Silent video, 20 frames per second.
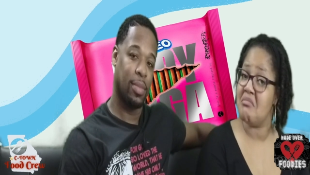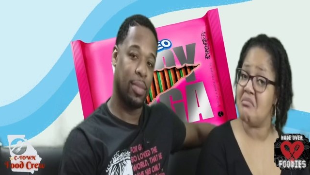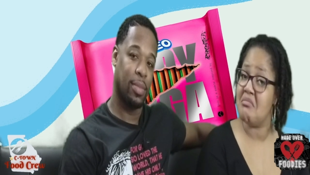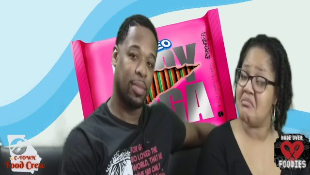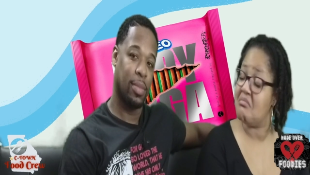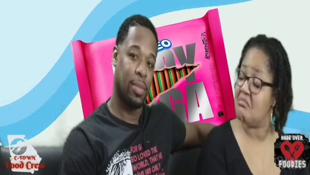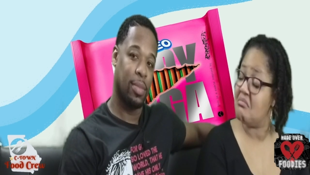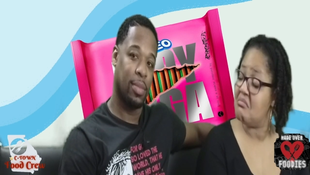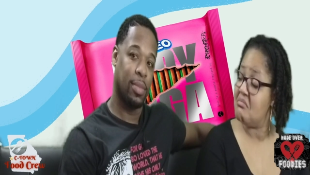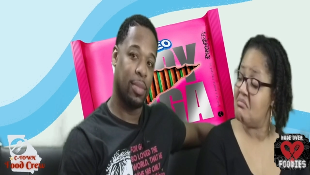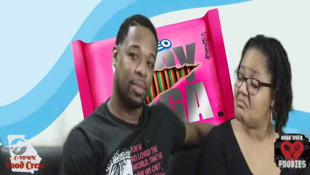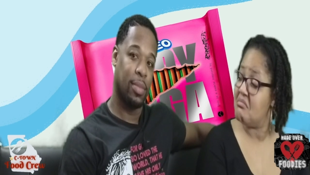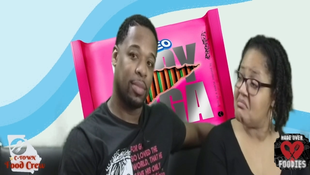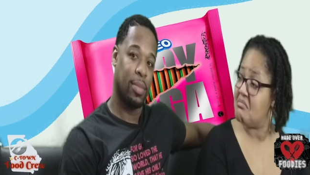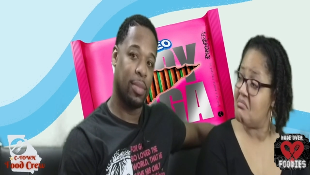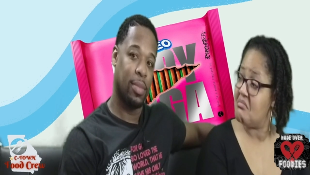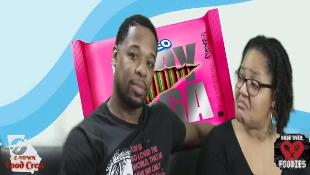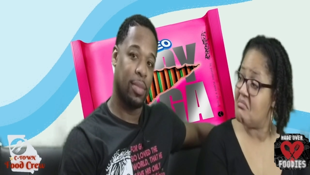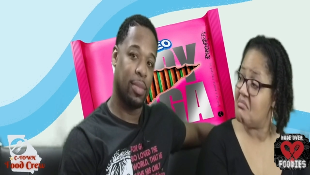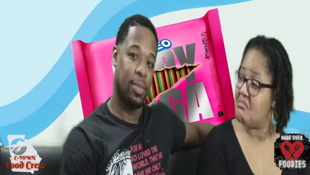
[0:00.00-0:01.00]

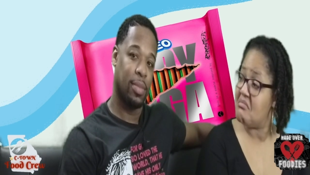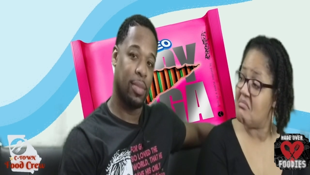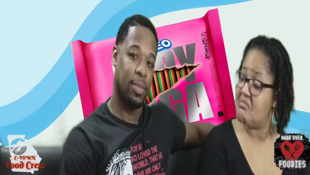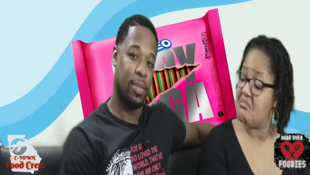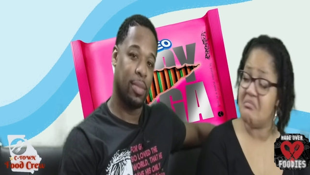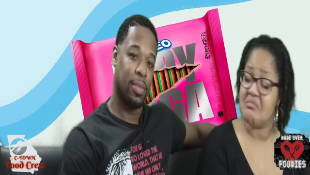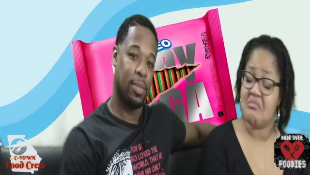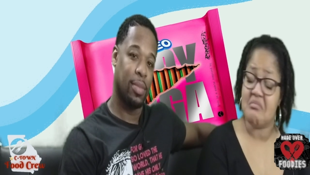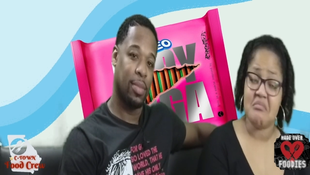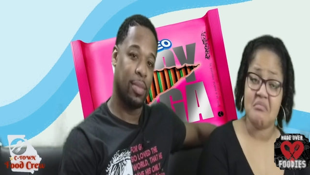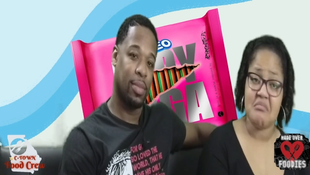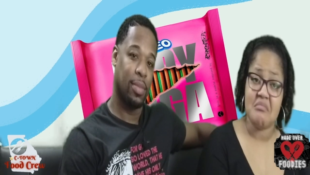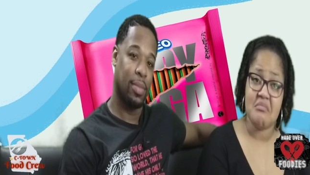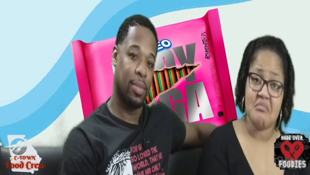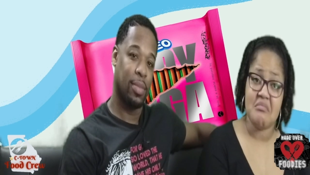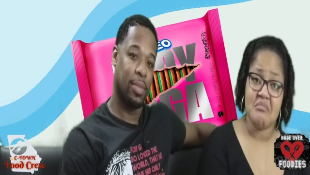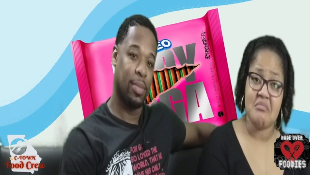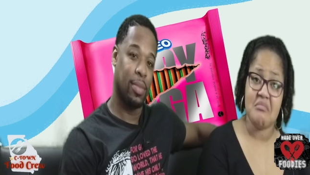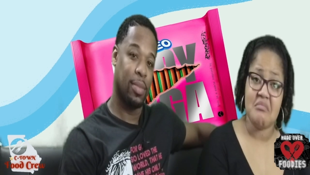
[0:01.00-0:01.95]
Nobody speaks.